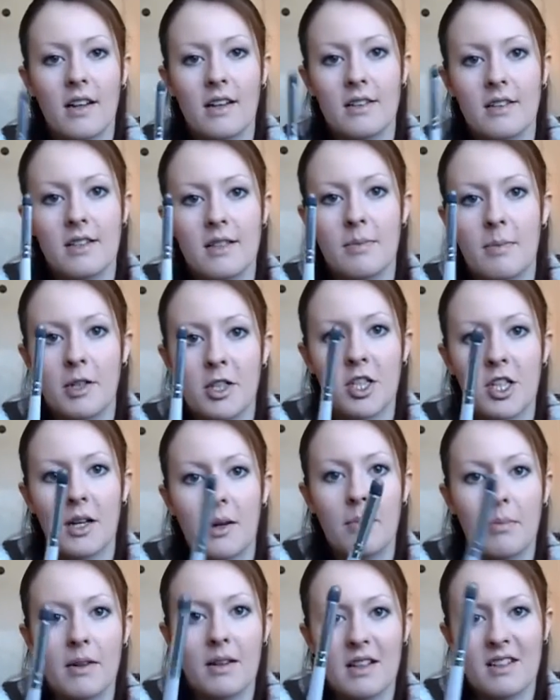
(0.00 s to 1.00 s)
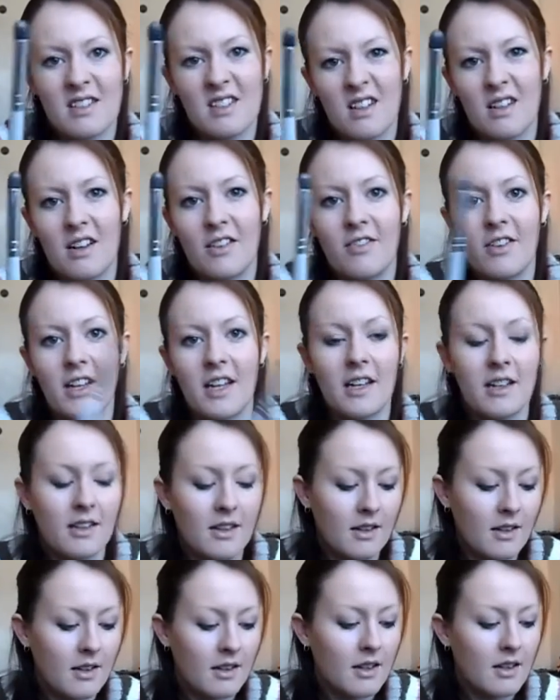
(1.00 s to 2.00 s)
like that to smudge it. But that's a lovely
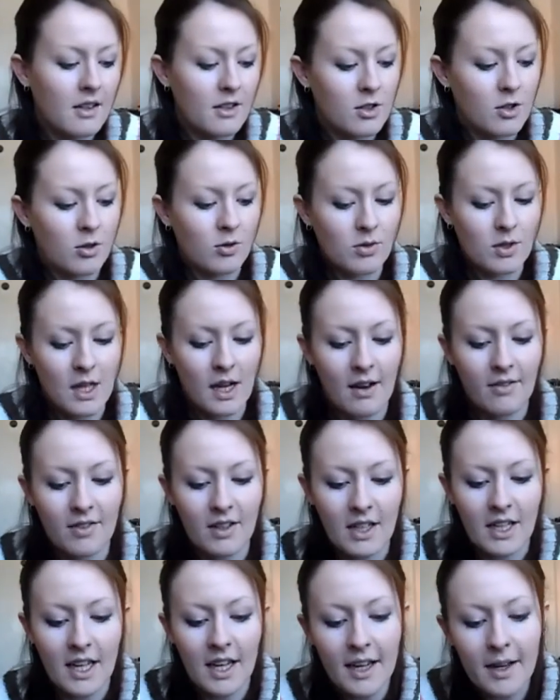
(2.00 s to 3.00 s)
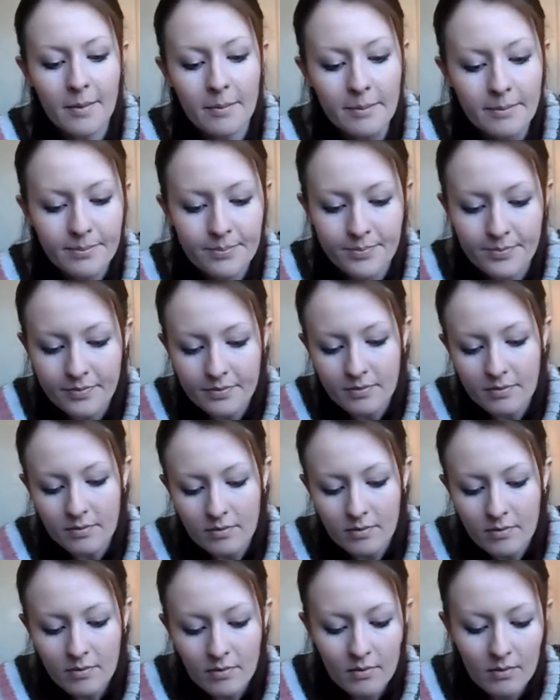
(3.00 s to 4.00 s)
tool to have in your kit.
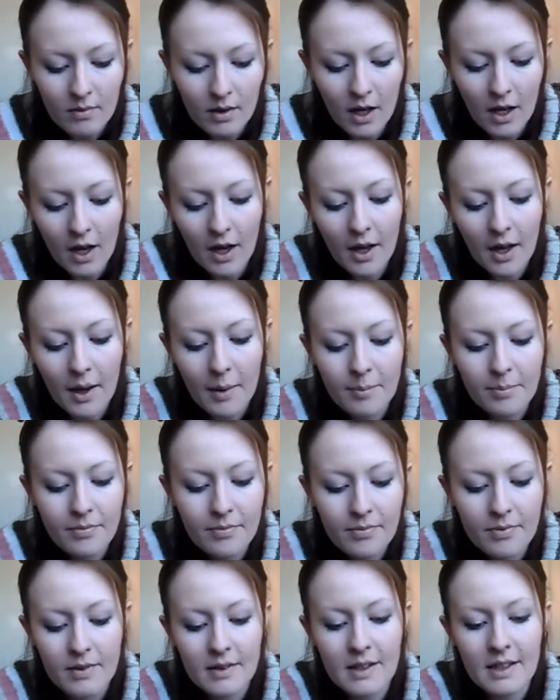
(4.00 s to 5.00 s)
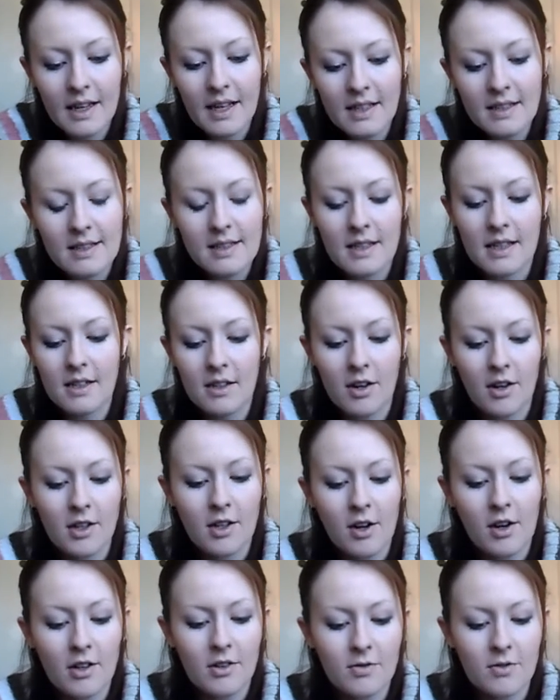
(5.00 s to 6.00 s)
The next thing that
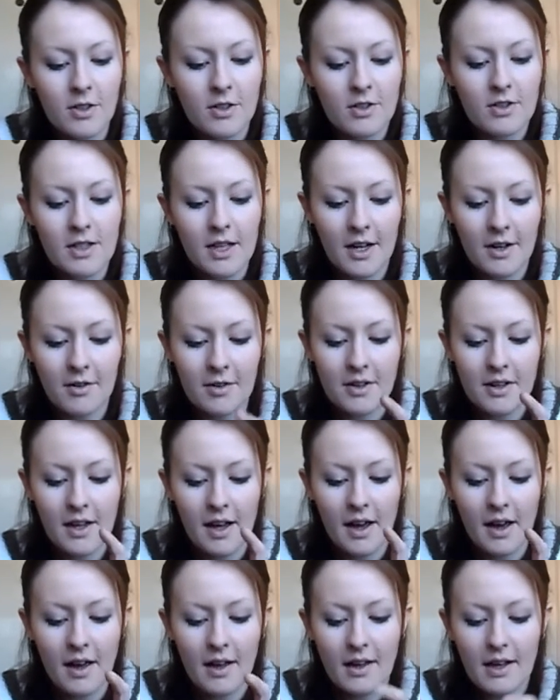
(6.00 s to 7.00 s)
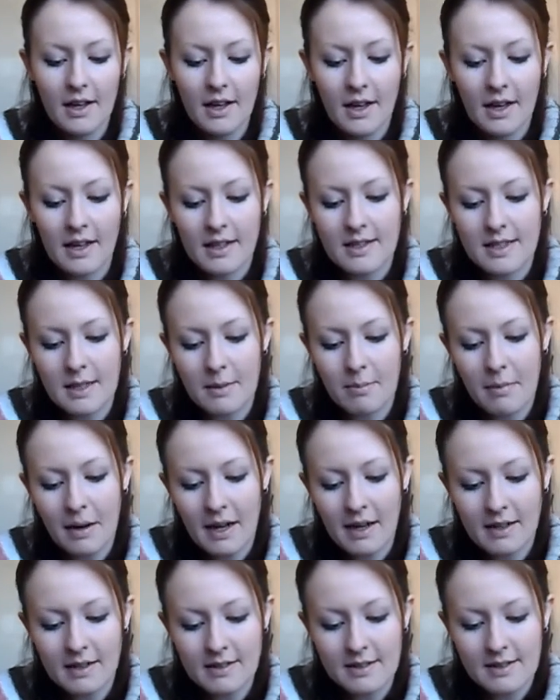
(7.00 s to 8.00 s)
I kind of use here and there is the
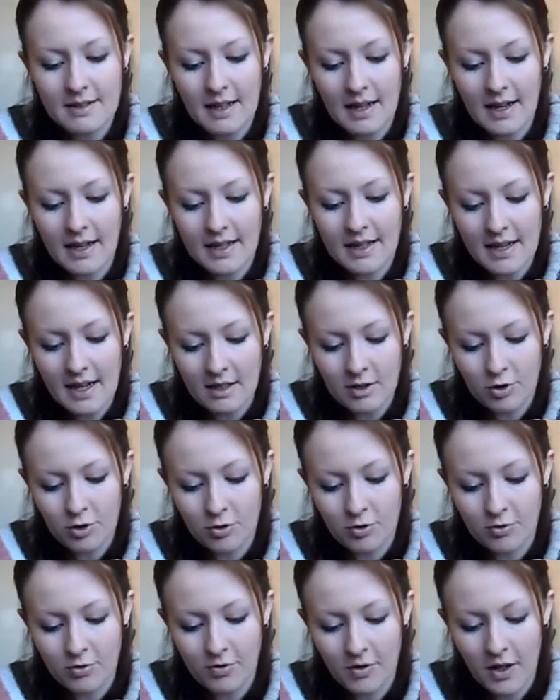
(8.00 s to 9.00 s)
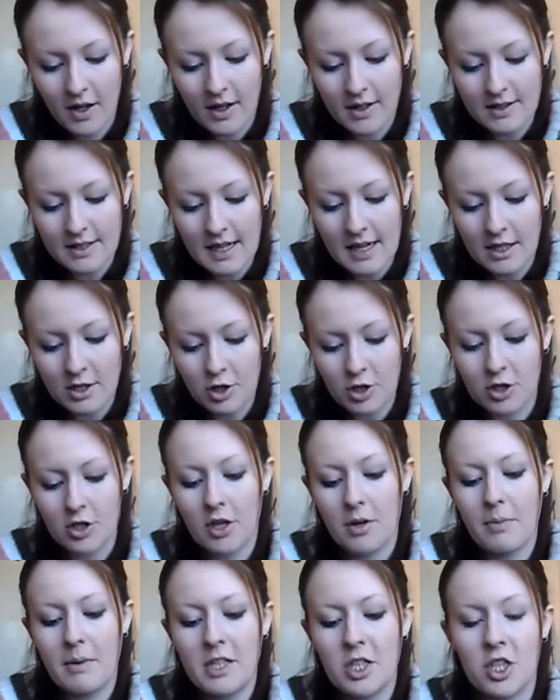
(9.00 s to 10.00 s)
MAC's A Natural Flirt Extra
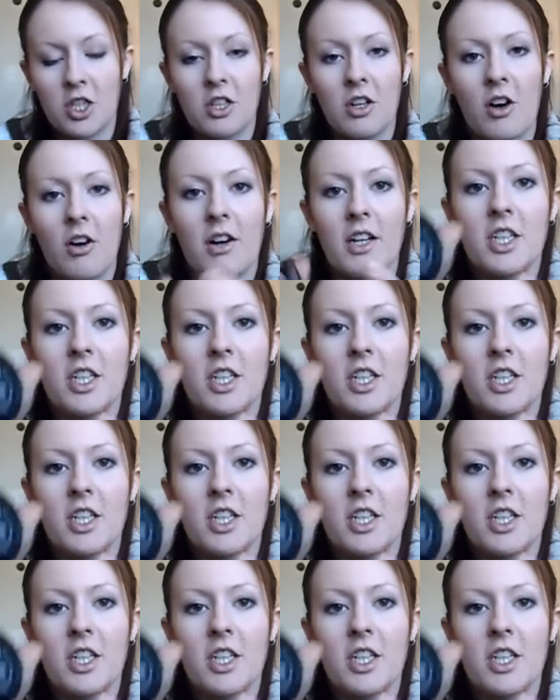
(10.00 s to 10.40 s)
Dimension